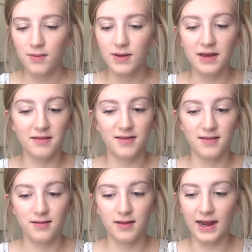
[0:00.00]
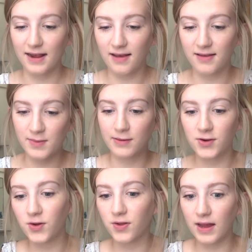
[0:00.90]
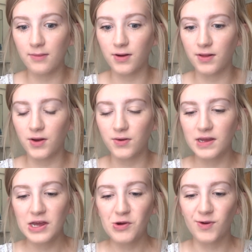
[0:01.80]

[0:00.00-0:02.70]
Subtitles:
because like I said, sometimes I go to the library alone.